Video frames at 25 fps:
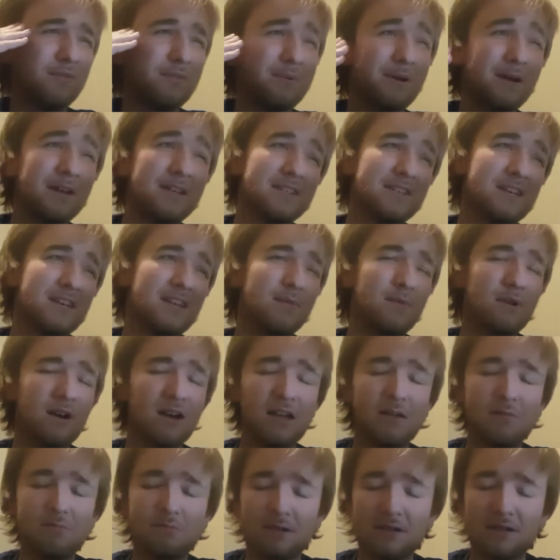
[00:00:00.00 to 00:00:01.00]
pace
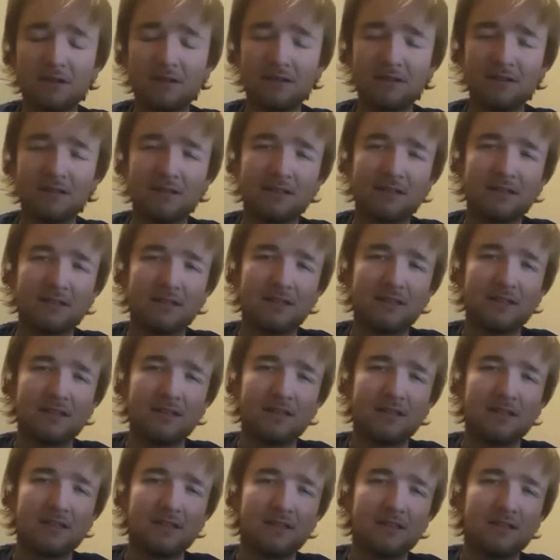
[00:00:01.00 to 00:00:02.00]
anyway, but
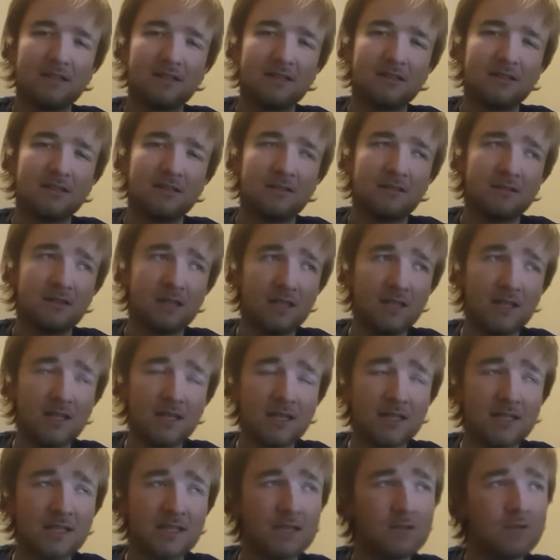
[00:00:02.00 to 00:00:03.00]

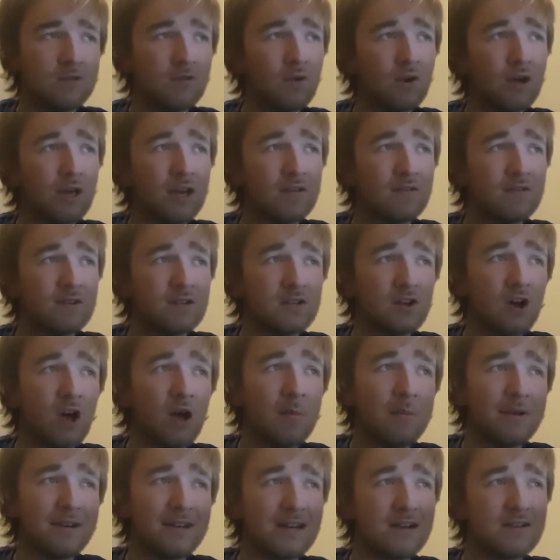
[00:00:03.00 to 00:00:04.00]
you'd still not get a
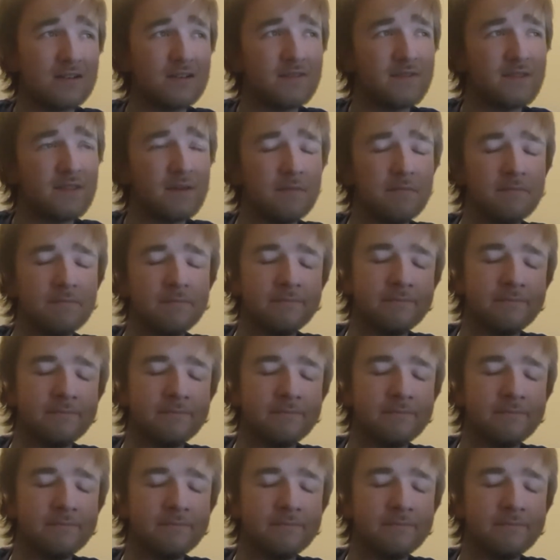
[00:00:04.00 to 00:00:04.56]
retirement out of them.